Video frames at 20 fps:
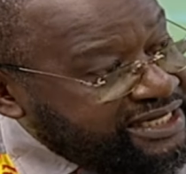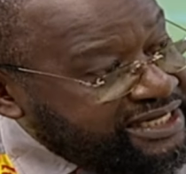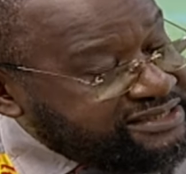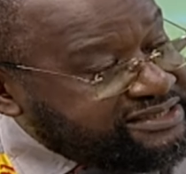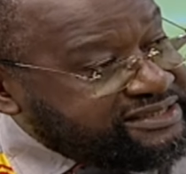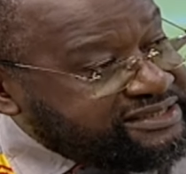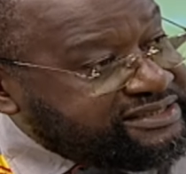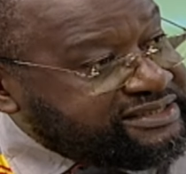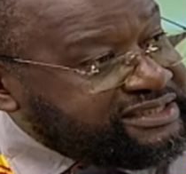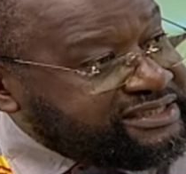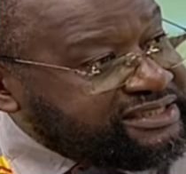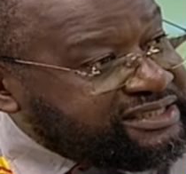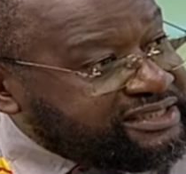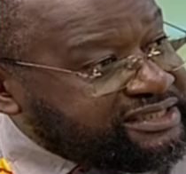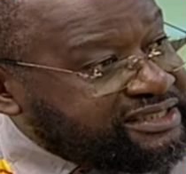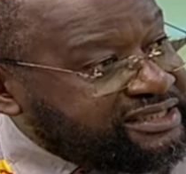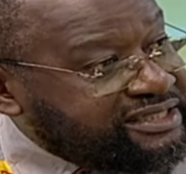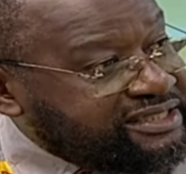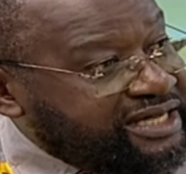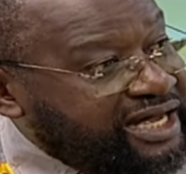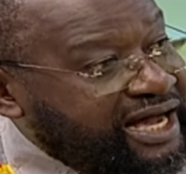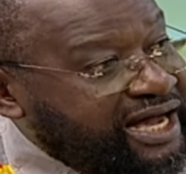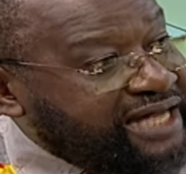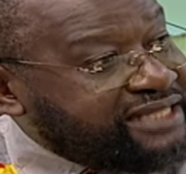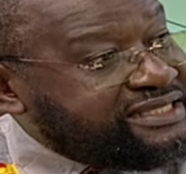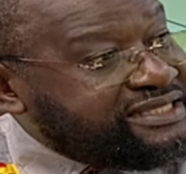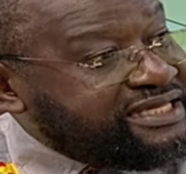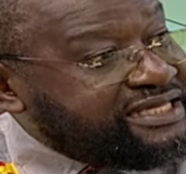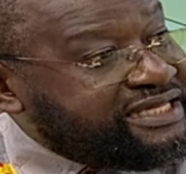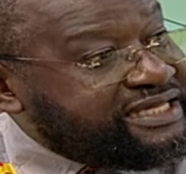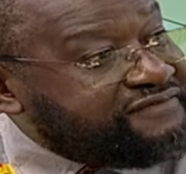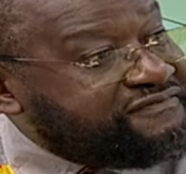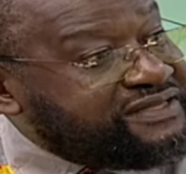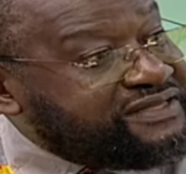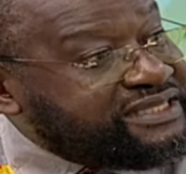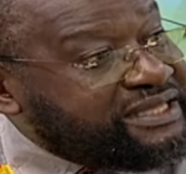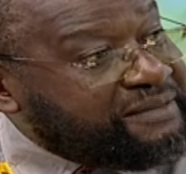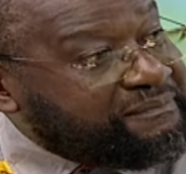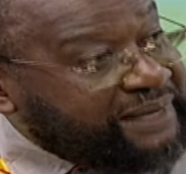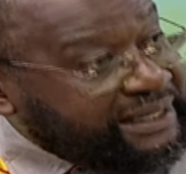N C C E, are they
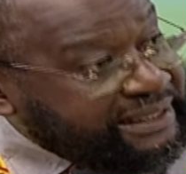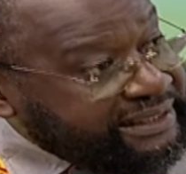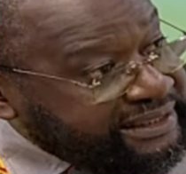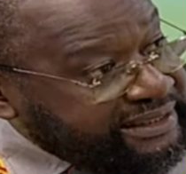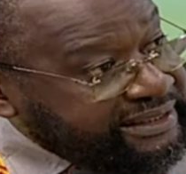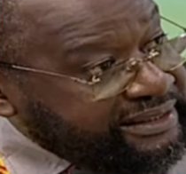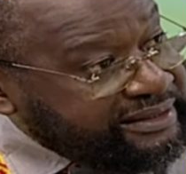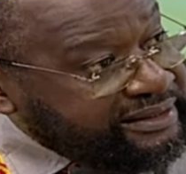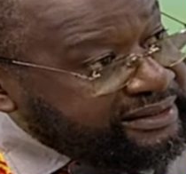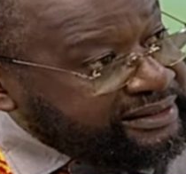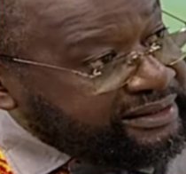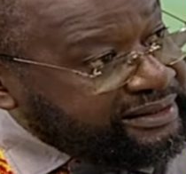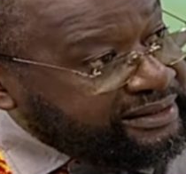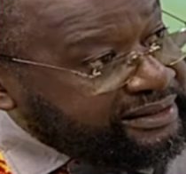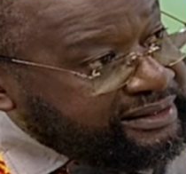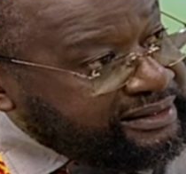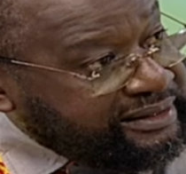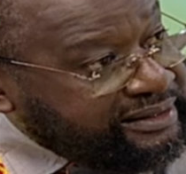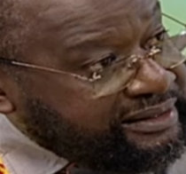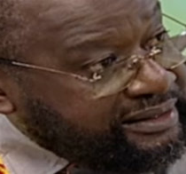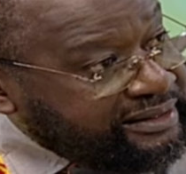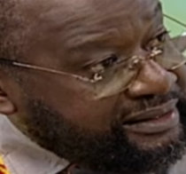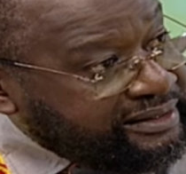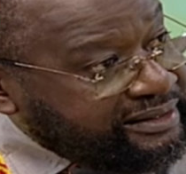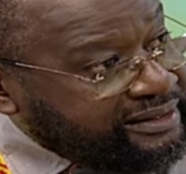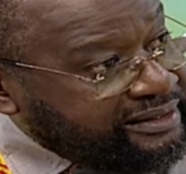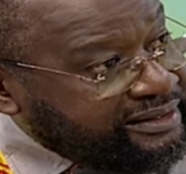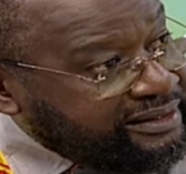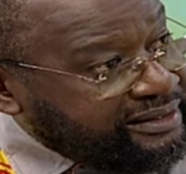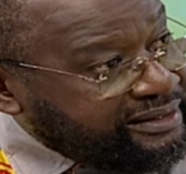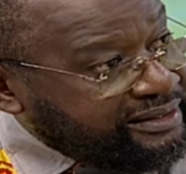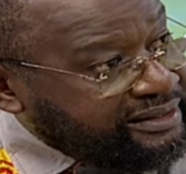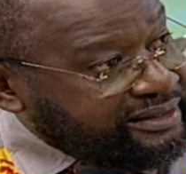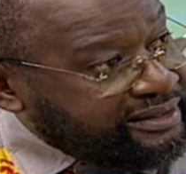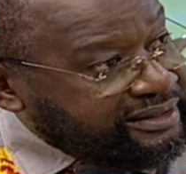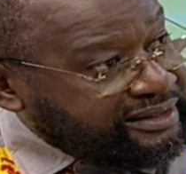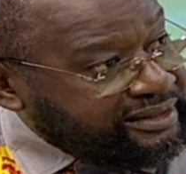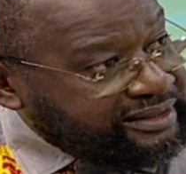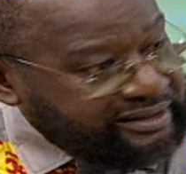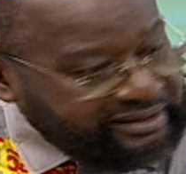giving the money? You think it's
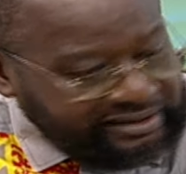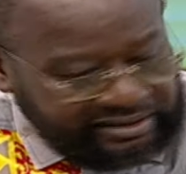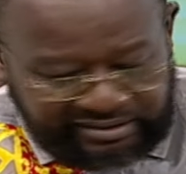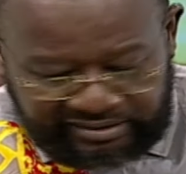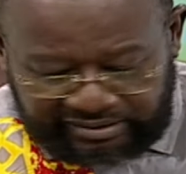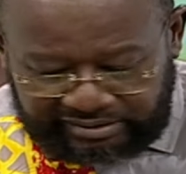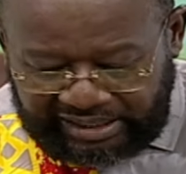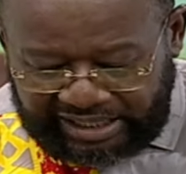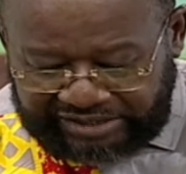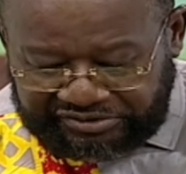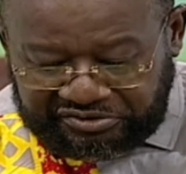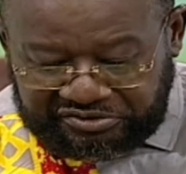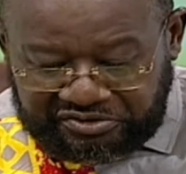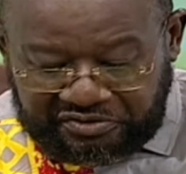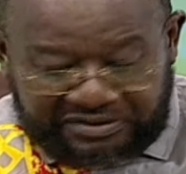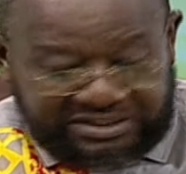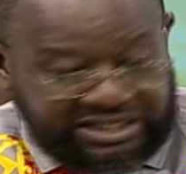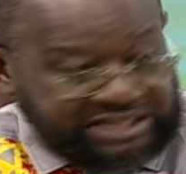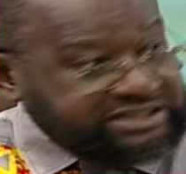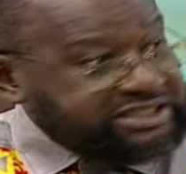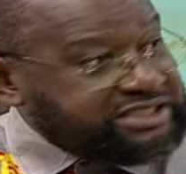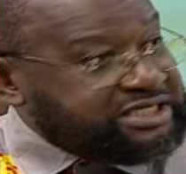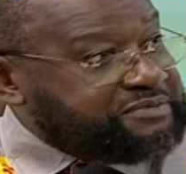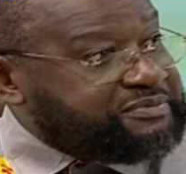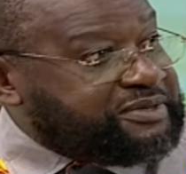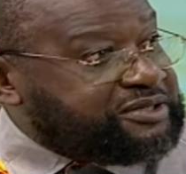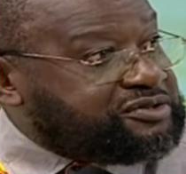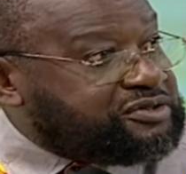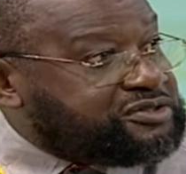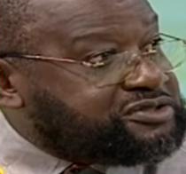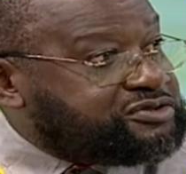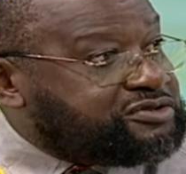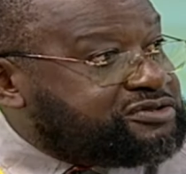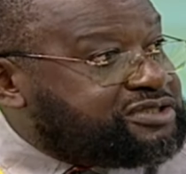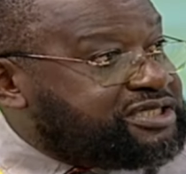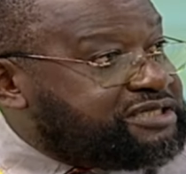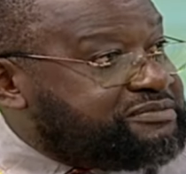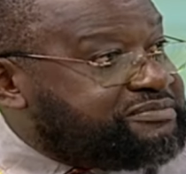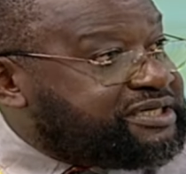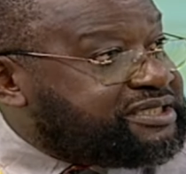deliberate? I don't know whether it's deliberate or it's not
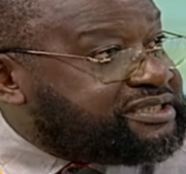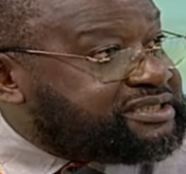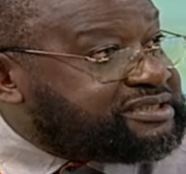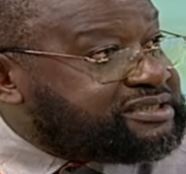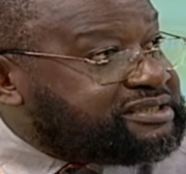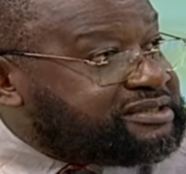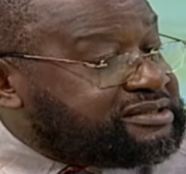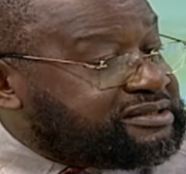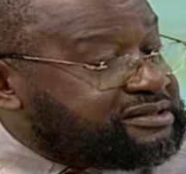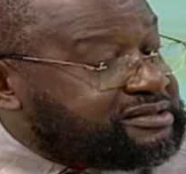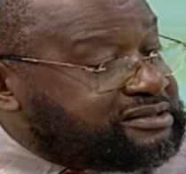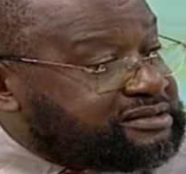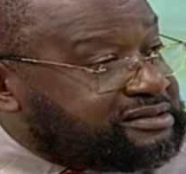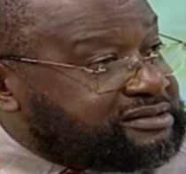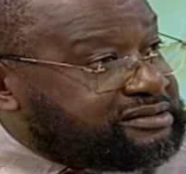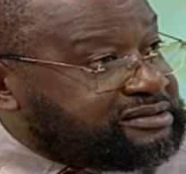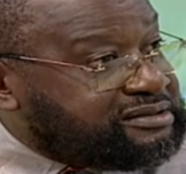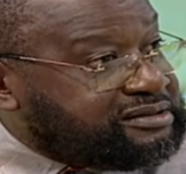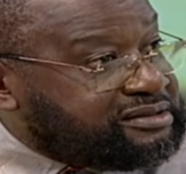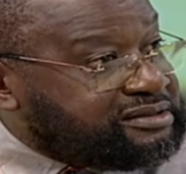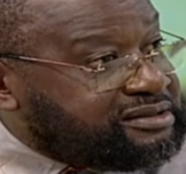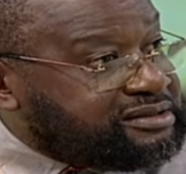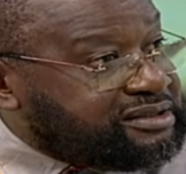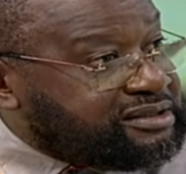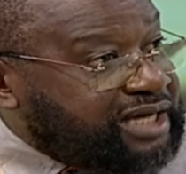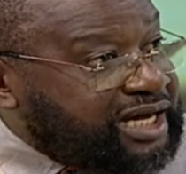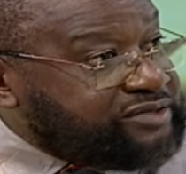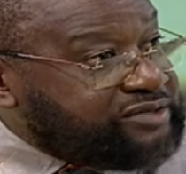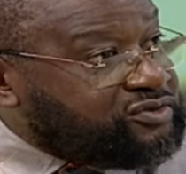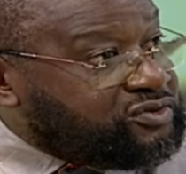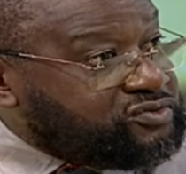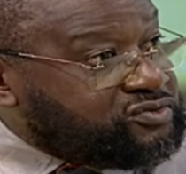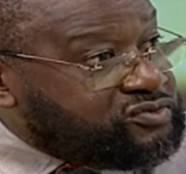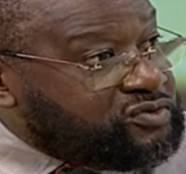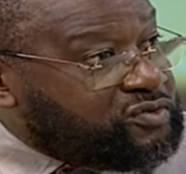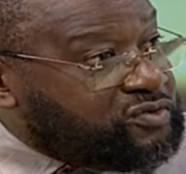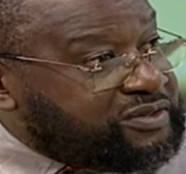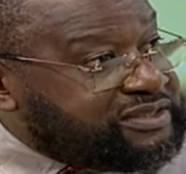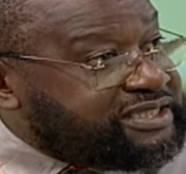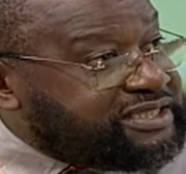deliberate. I don't
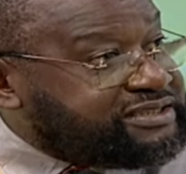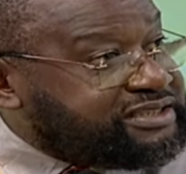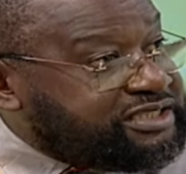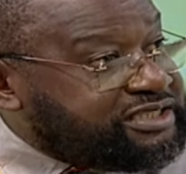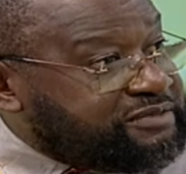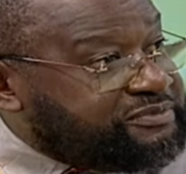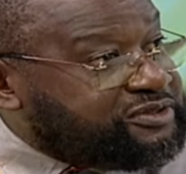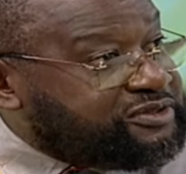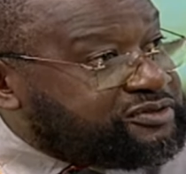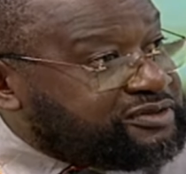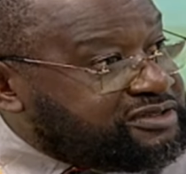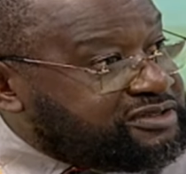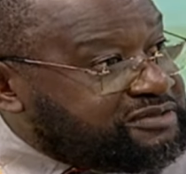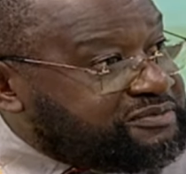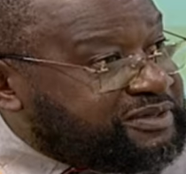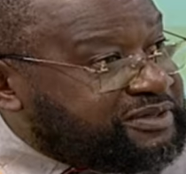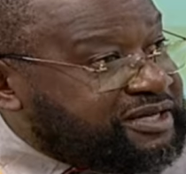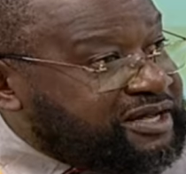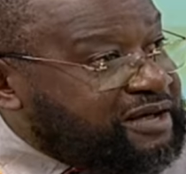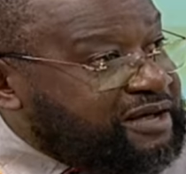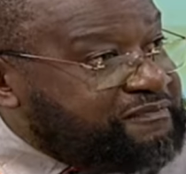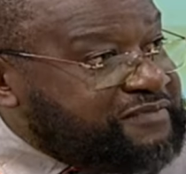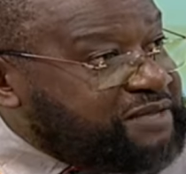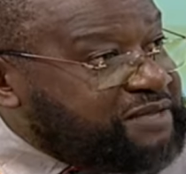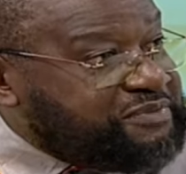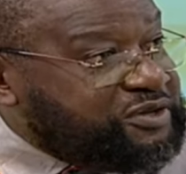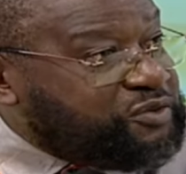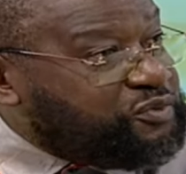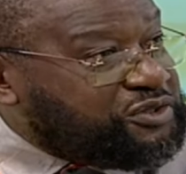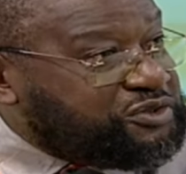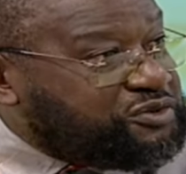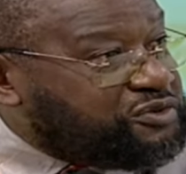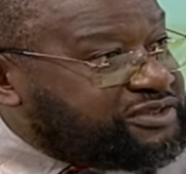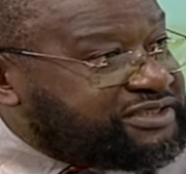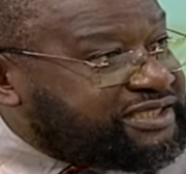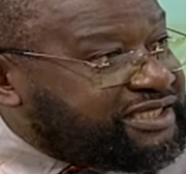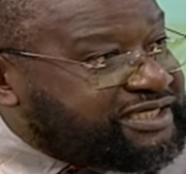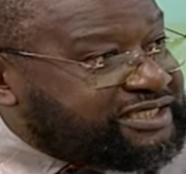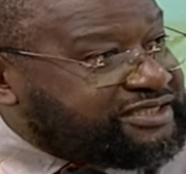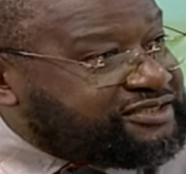know whether it's deliberate or not deliberate. Maybe we don't
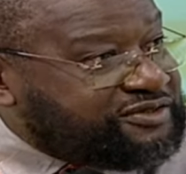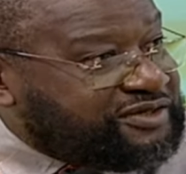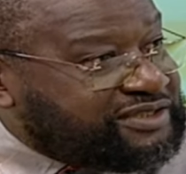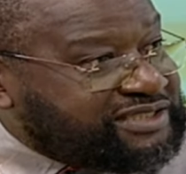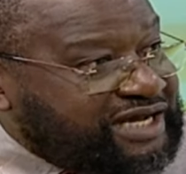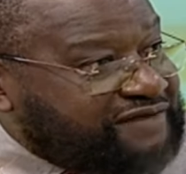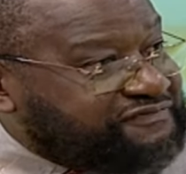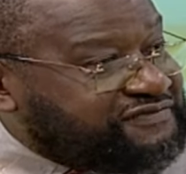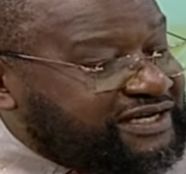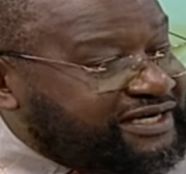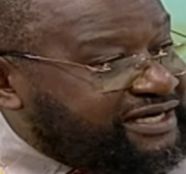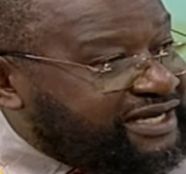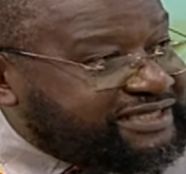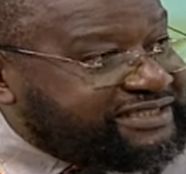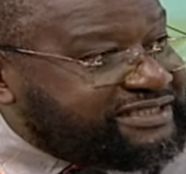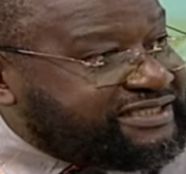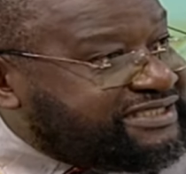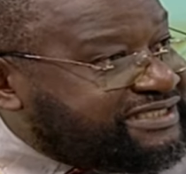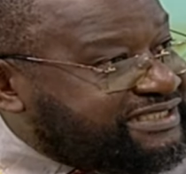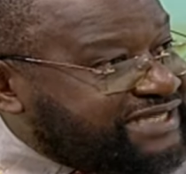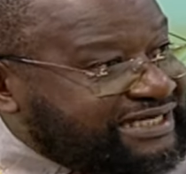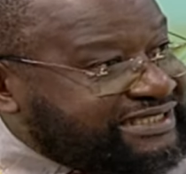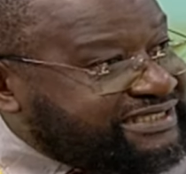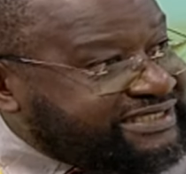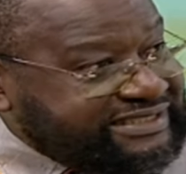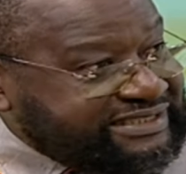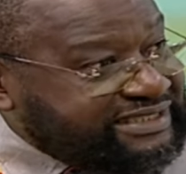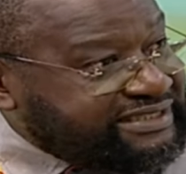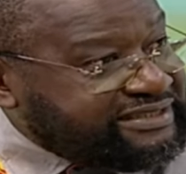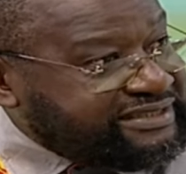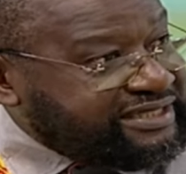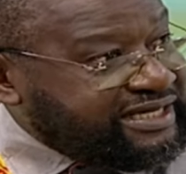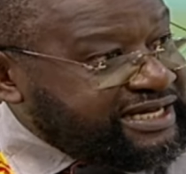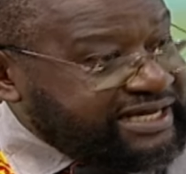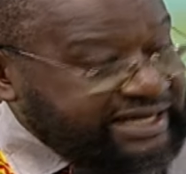take it serious. After elections, that is it.